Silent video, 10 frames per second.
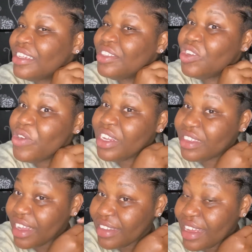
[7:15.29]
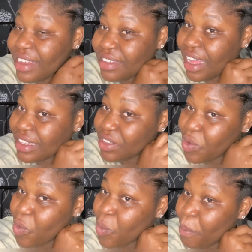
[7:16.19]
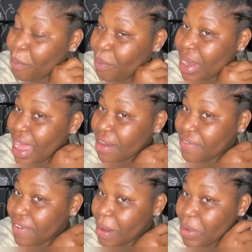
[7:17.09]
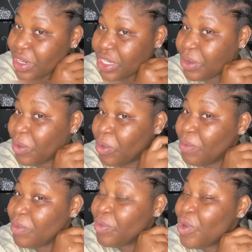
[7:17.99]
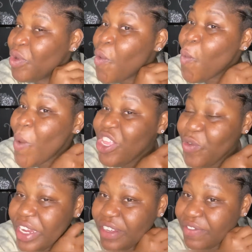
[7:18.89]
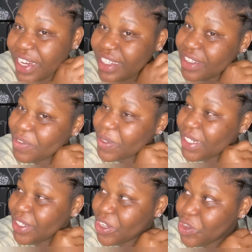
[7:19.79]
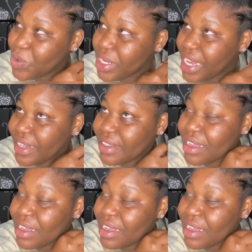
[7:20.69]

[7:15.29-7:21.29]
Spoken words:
Knowing that at a black family home, when you are invited for dinner, you will get